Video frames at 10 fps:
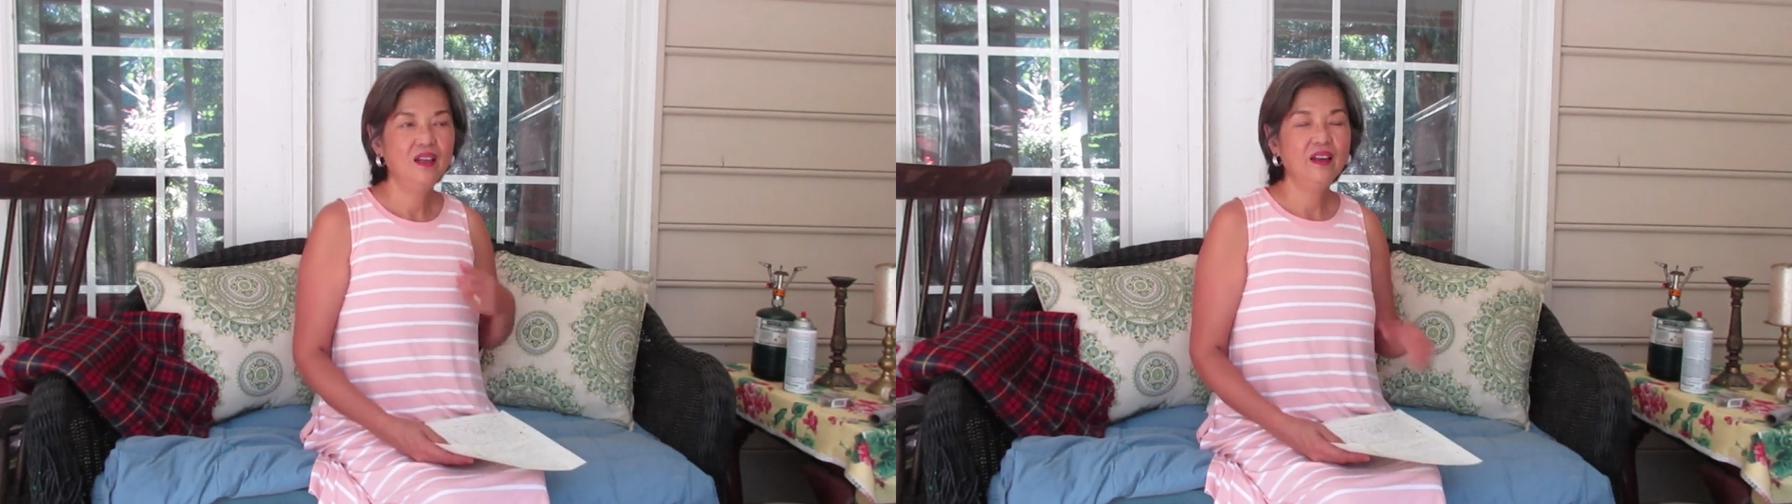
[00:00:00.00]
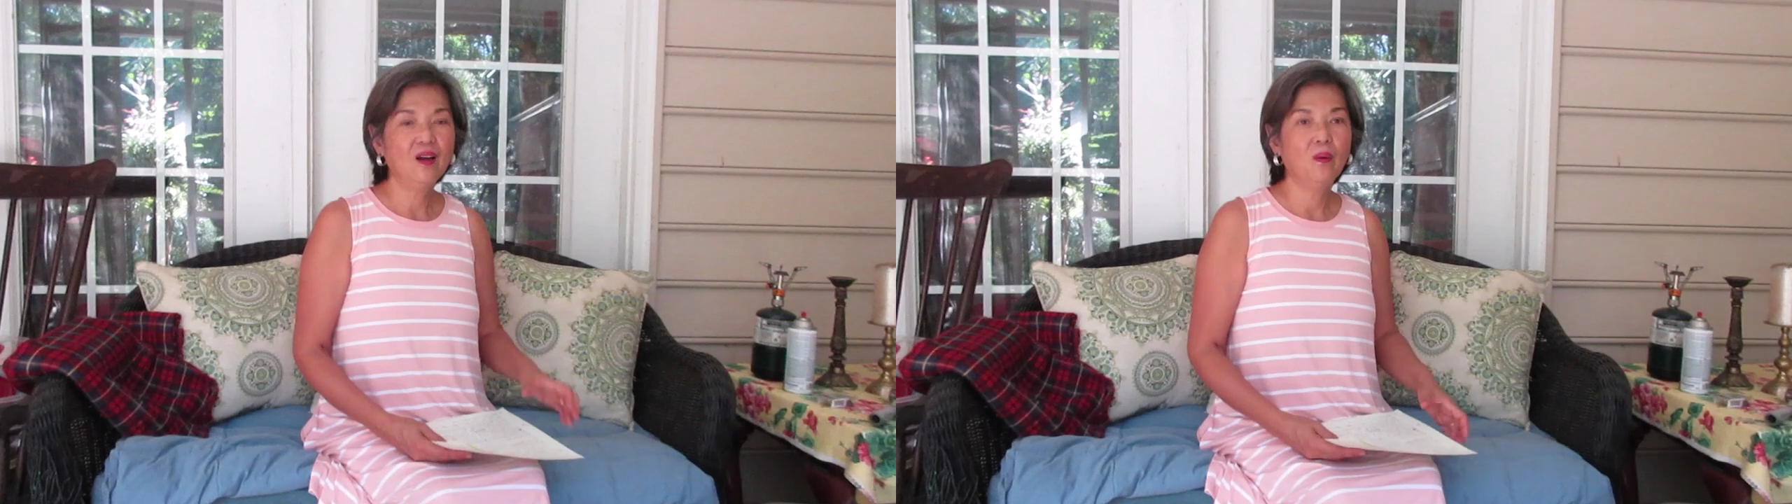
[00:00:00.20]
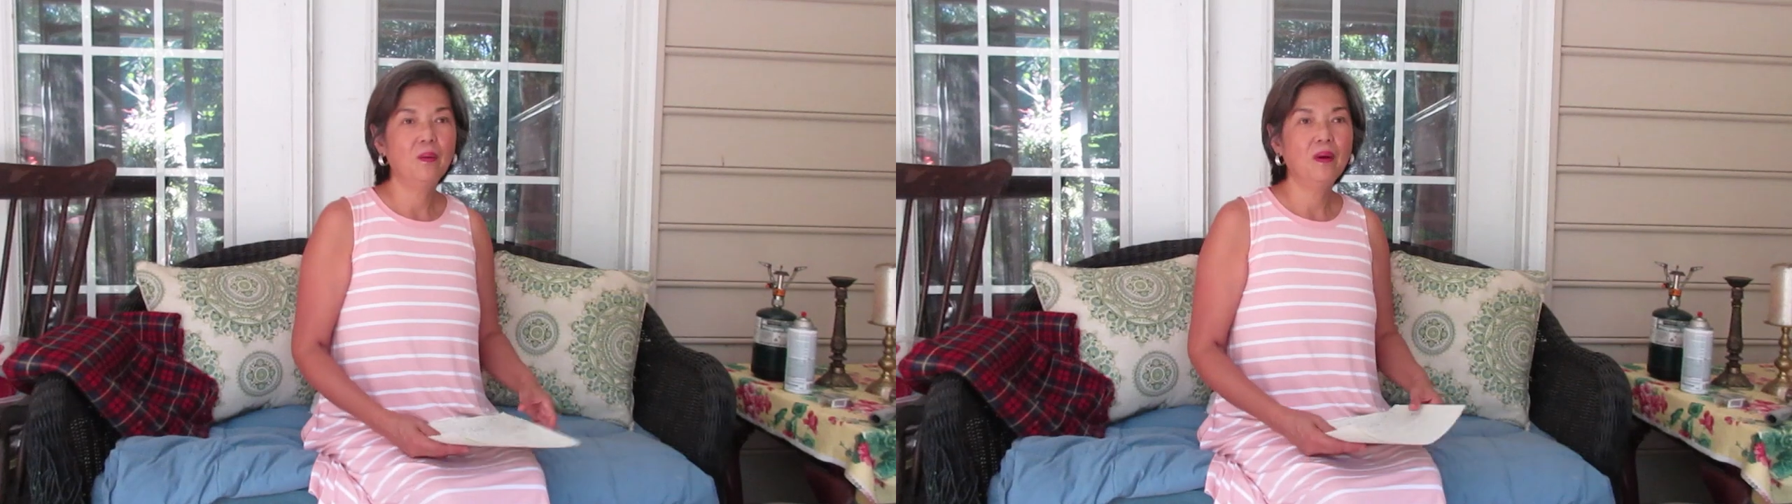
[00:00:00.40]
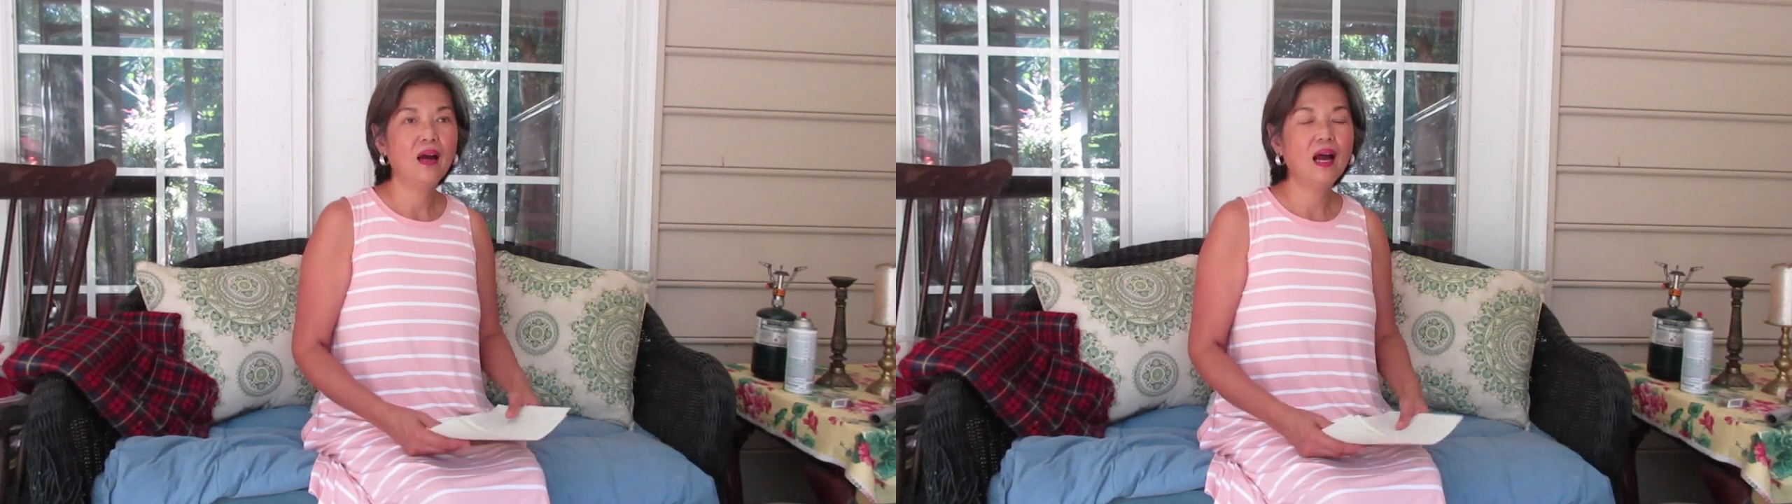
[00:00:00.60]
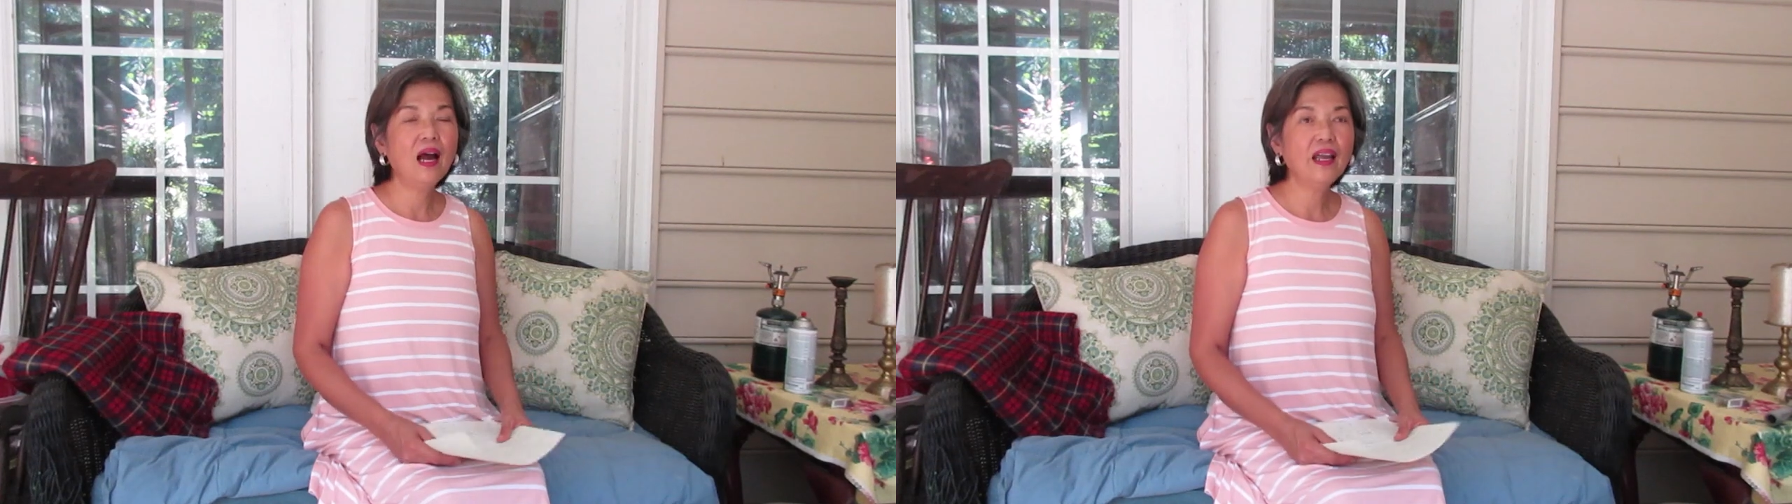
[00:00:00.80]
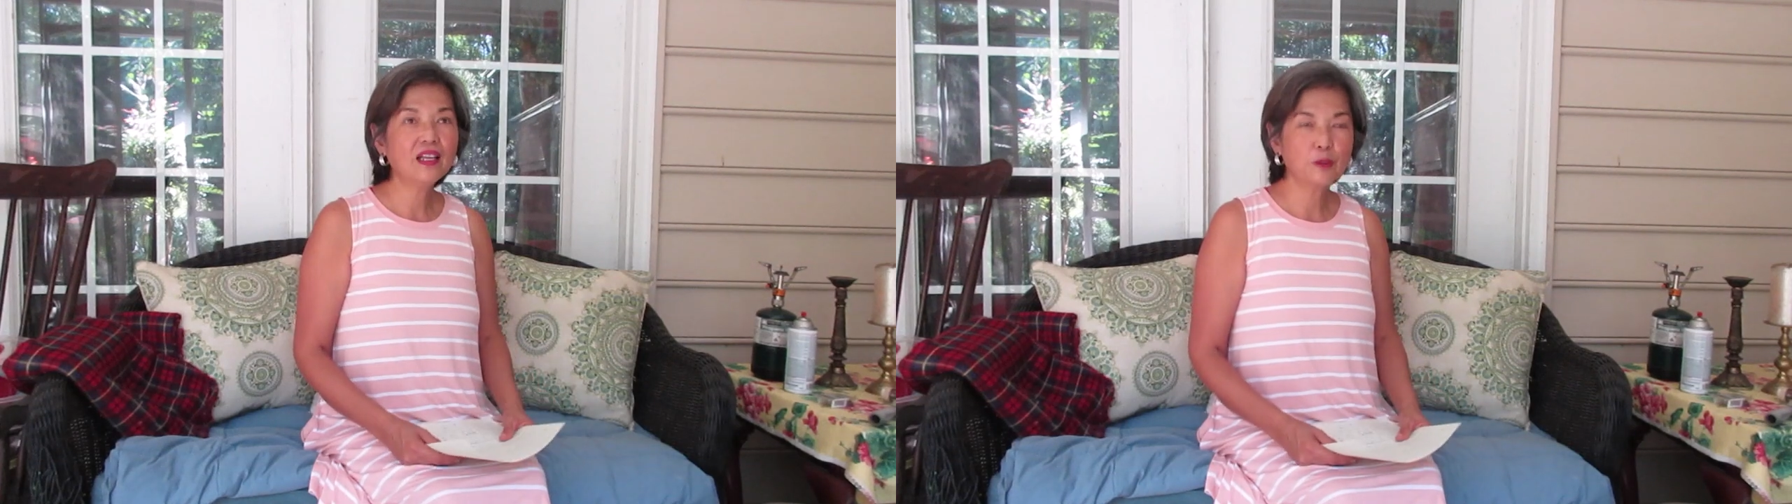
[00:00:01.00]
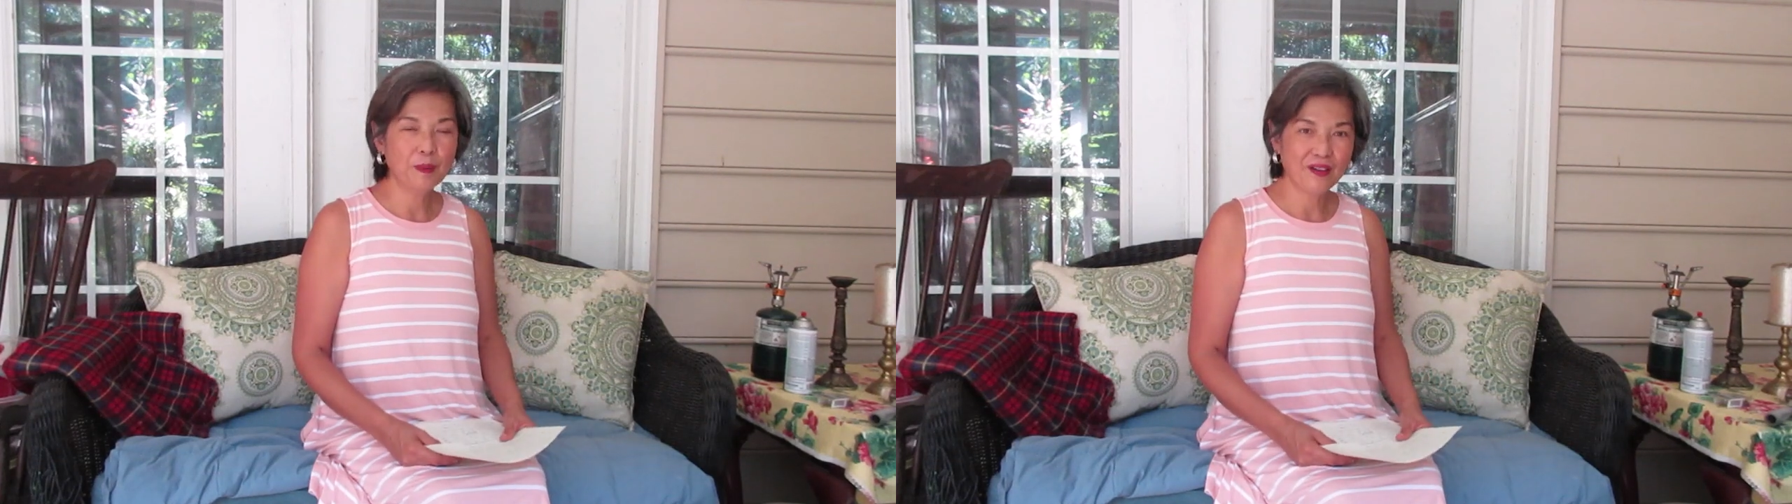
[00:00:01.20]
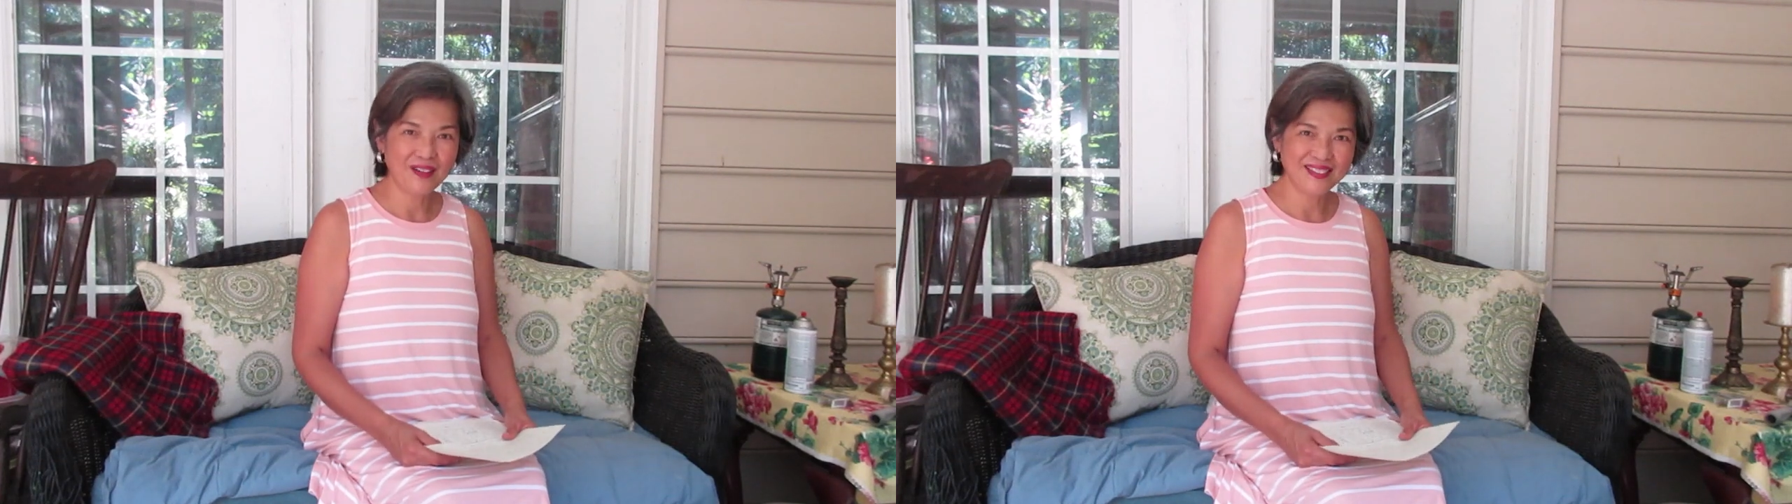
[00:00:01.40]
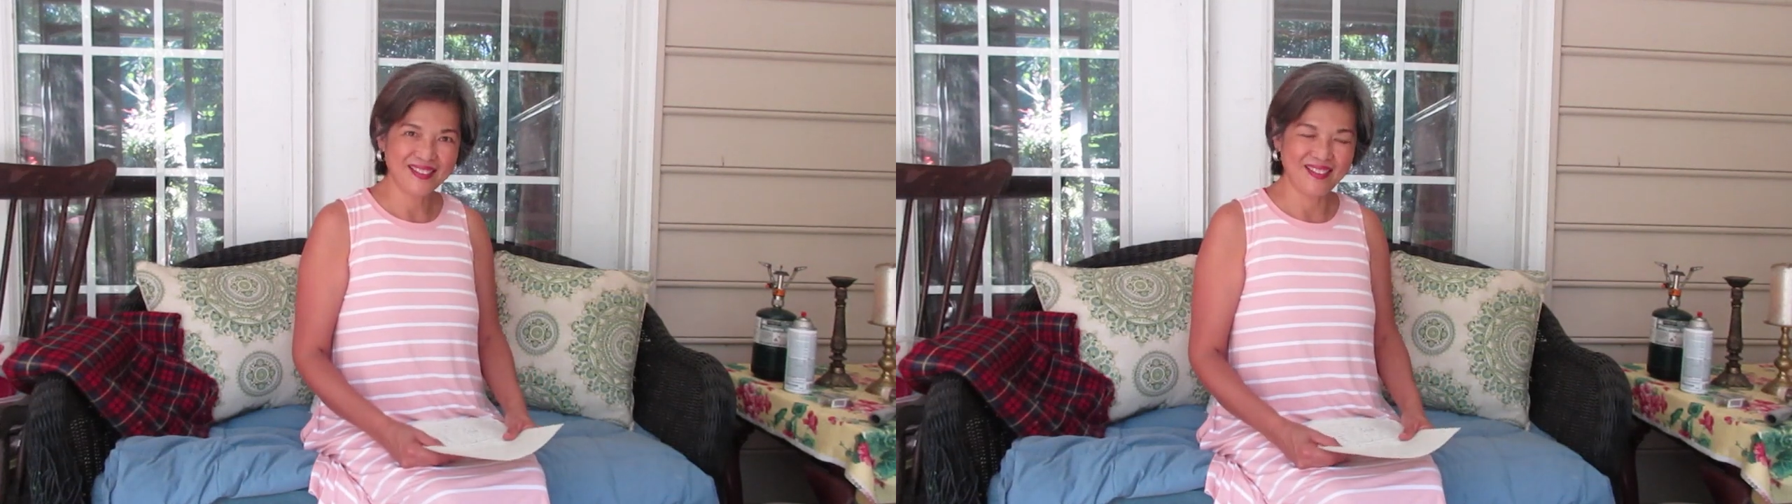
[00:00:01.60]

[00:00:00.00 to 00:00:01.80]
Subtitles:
Now, I experienced